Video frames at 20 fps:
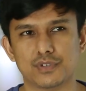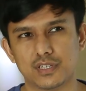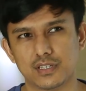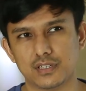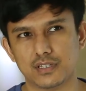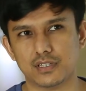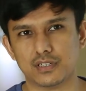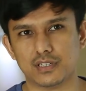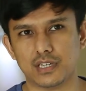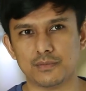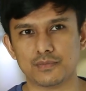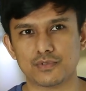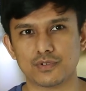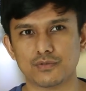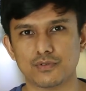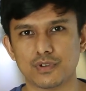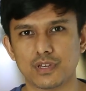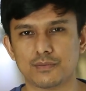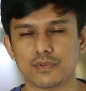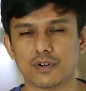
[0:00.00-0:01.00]
We came to
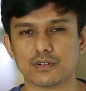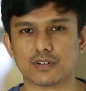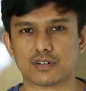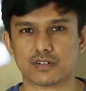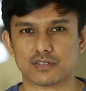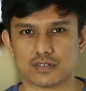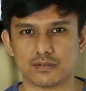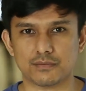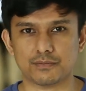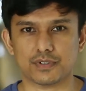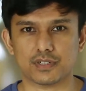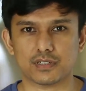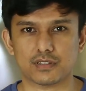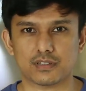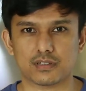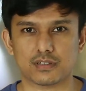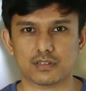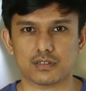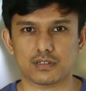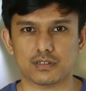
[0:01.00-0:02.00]
know about Dr.
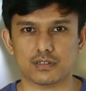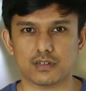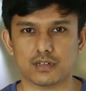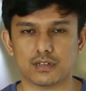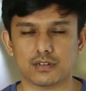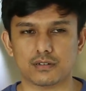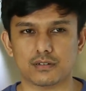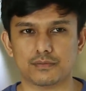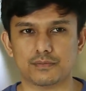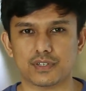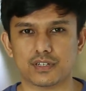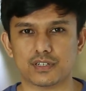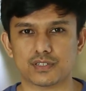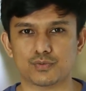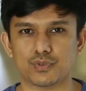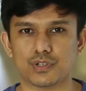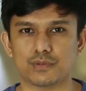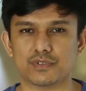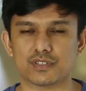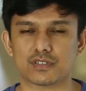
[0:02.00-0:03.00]
Sampath because
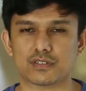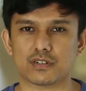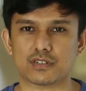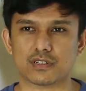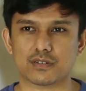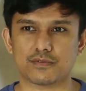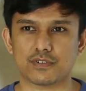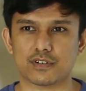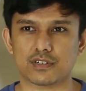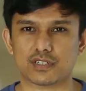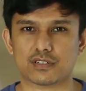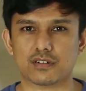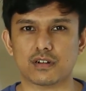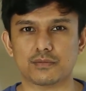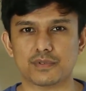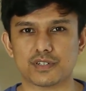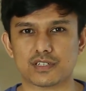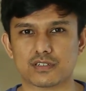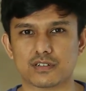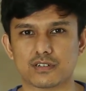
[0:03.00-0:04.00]
we've been searching for a
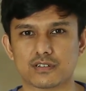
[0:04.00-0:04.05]
skull-based